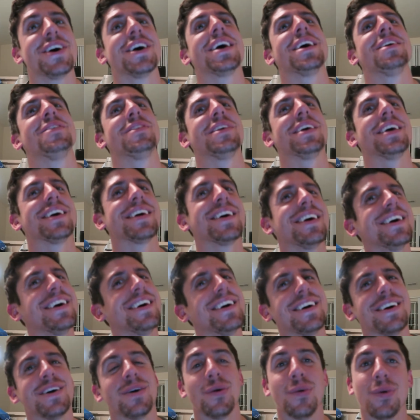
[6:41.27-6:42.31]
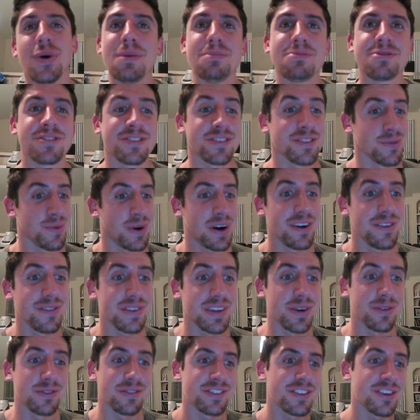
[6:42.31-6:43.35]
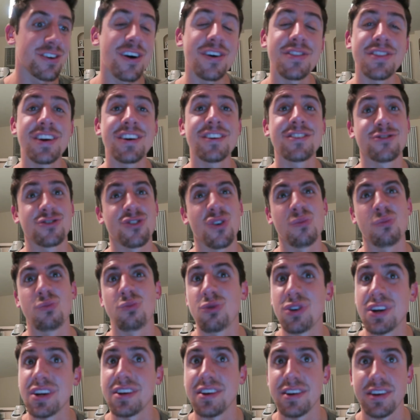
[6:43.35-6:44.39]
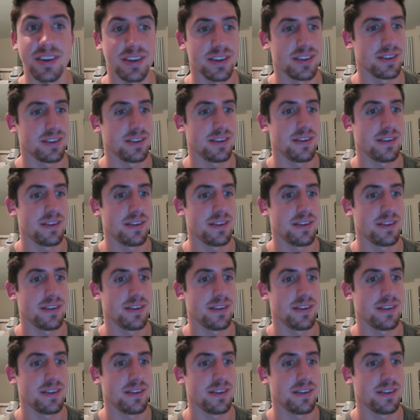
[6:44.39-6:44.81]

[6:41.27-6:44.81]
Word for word: comment. Whoops. Well, it was still on there, so I'm reading it.